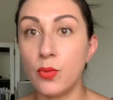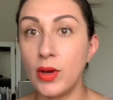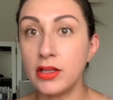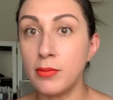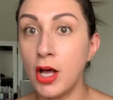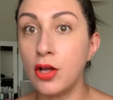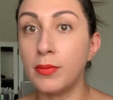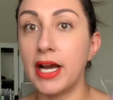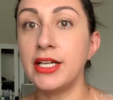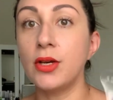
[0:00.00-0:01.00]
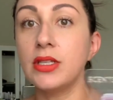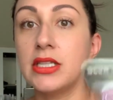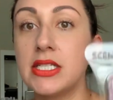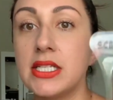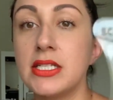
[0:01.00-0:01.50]
welcome home. I know that
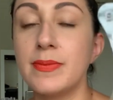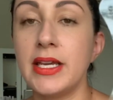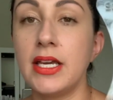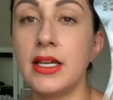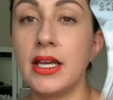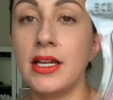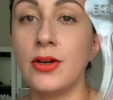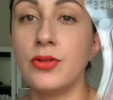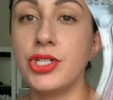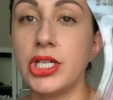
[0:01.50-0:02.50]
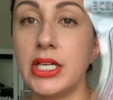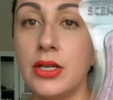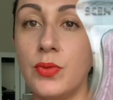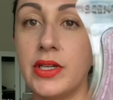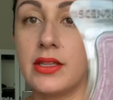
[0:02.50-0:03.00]
this has been an
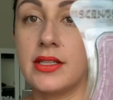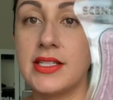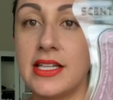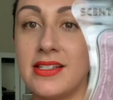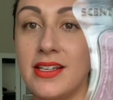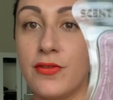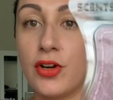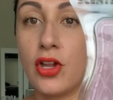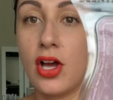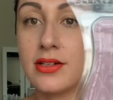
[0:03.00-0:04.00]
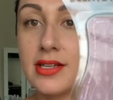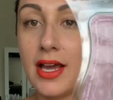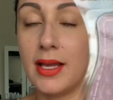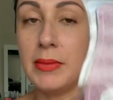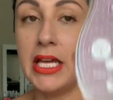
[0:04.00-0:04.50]
OG with SCENTSY for a long
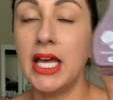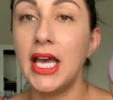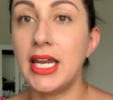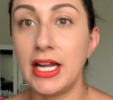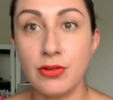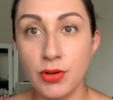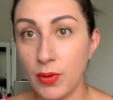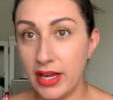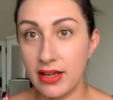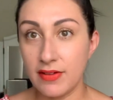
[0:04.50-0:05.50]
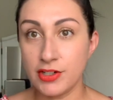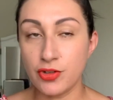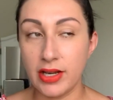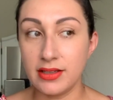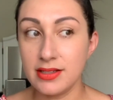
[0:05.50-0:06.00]
time, and I don't know why I haven't
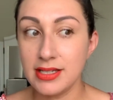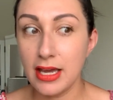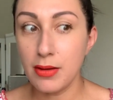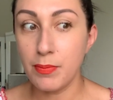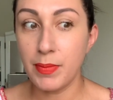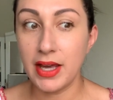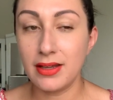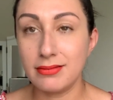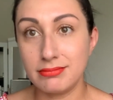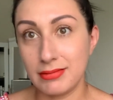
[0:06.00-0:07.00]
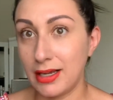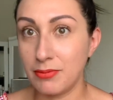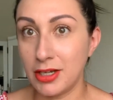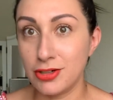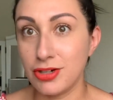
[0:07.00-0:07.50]
tried this yet, but I'm
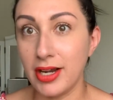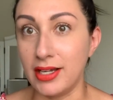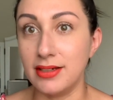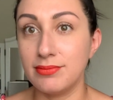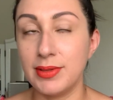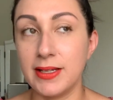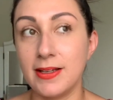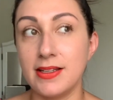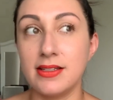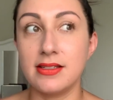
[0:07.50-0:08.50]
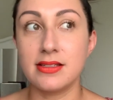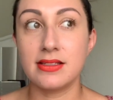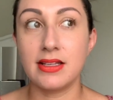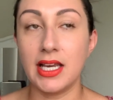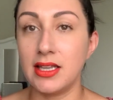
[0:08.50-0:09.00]
going to try it because
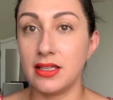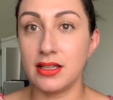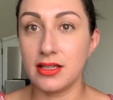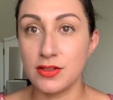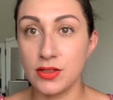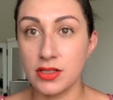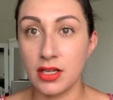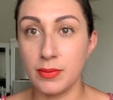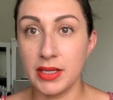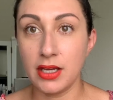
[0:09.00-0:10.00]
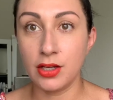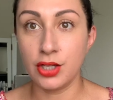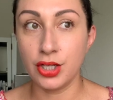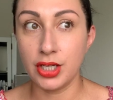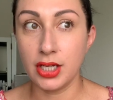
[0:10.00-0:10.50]
I think that this is going to be a
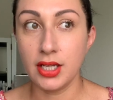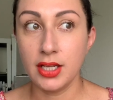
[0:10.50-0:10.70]
good